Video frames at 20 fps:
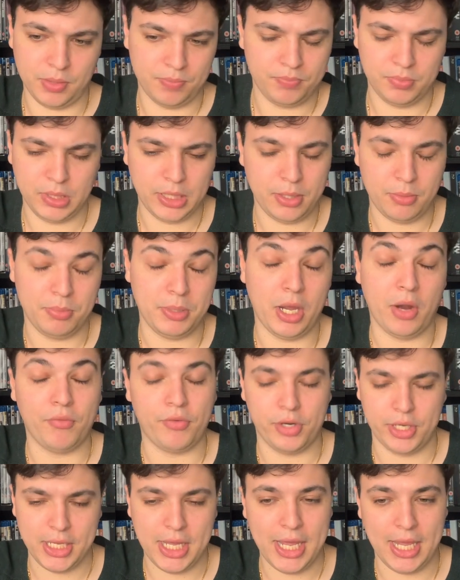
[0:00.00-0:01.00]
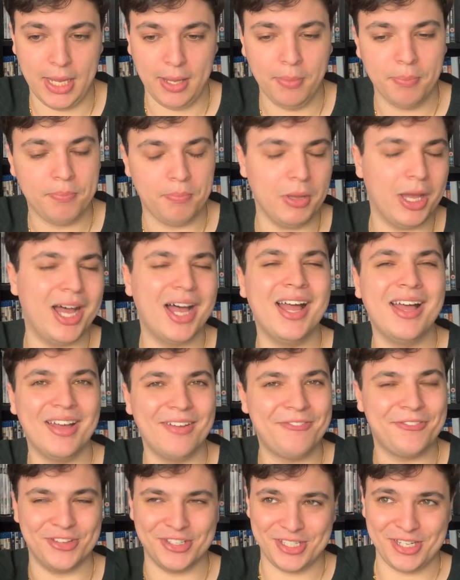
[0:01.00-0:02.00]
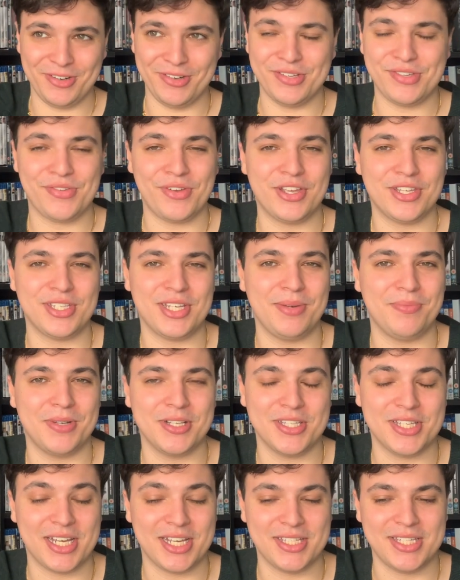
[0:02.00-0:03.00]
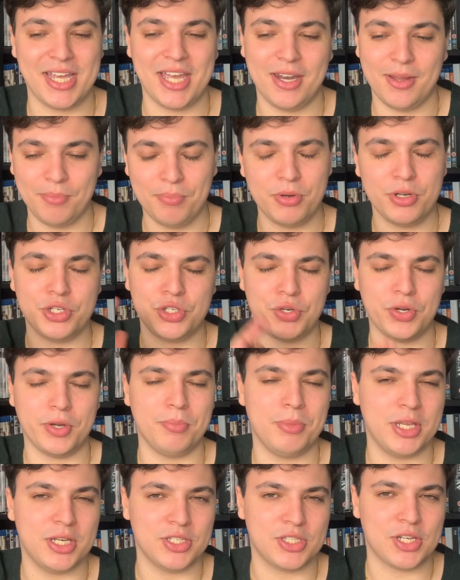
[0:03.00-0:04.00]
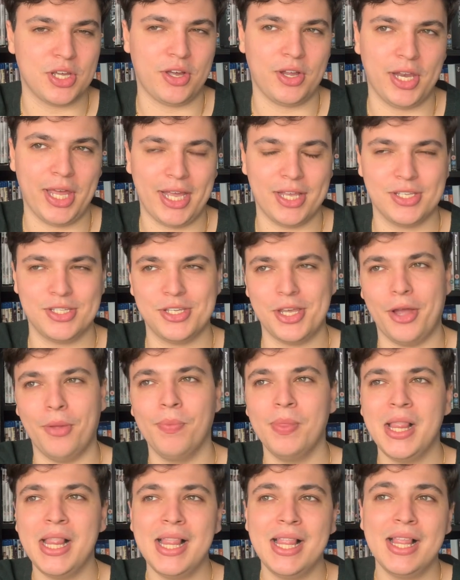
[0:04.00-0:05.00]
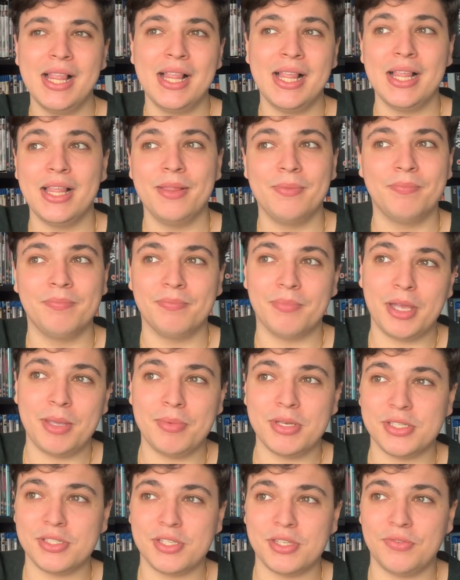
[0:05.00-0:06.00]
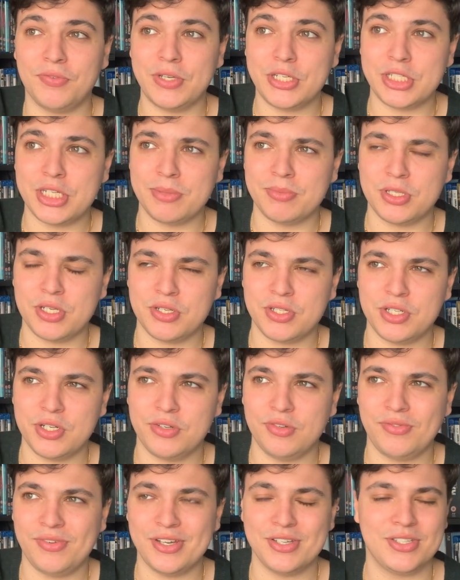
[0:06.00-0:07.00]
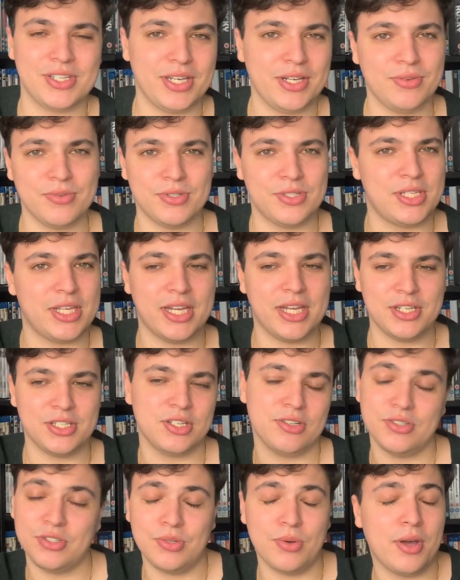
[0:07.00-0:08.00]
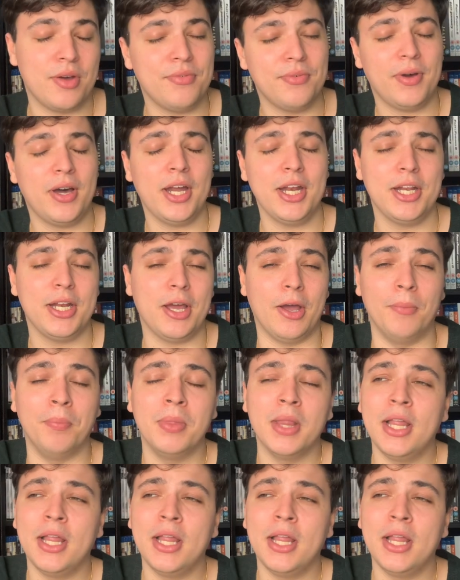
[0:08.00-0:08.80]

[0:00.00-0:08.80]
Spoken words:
it'll be over a year, but for series 13, once that's aired, I'm pretty sure it'll be the start of that. So maybe it's the first episode of series 13 or it's the end of series 12, I don't know.